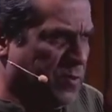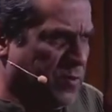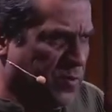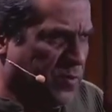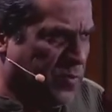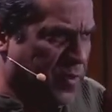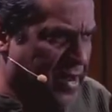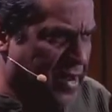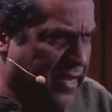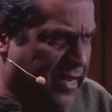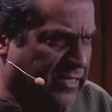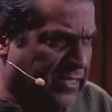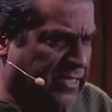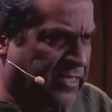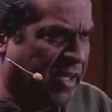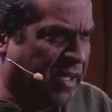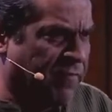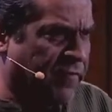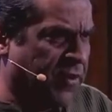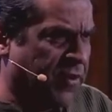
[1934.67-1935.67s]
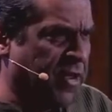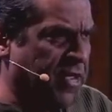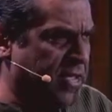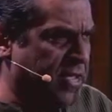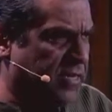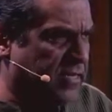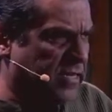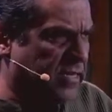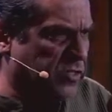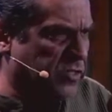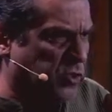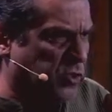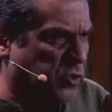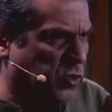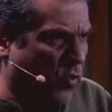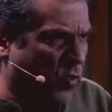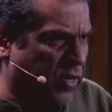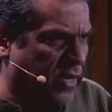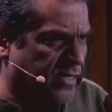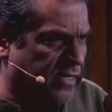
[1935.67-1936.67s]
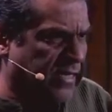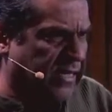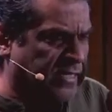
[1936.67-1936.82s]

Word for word: we are suffering here. These jokers